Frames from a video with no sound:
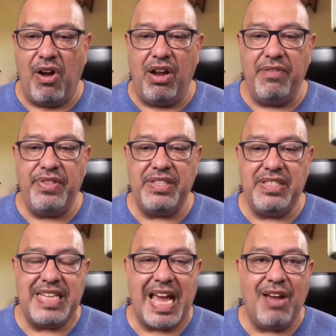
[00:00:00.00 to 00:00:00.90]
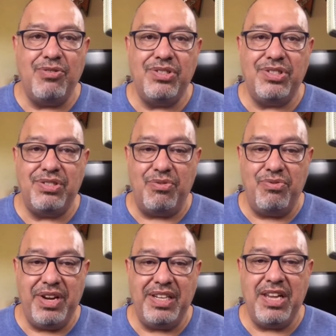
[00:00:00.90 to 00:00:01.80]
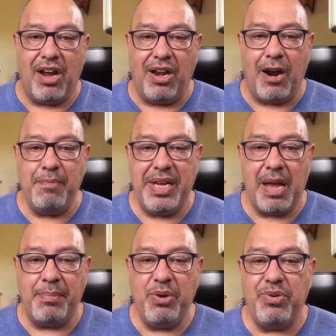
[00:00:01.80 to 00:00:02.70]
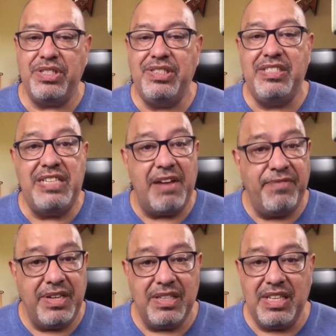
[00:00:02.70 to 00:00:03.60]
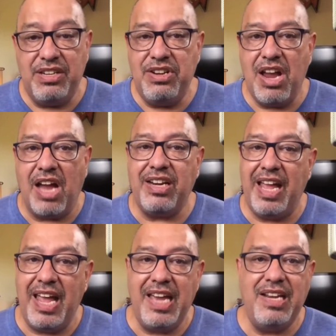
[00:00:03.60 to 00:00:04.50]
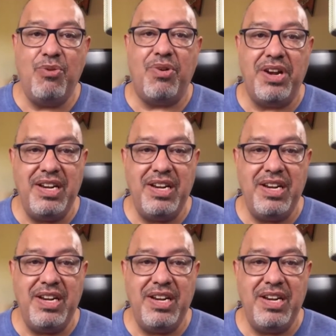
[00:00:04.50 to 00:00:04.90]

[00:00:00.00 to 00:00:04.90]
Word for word: all of this sounds really alarming, I mean, we're definitely not anywhere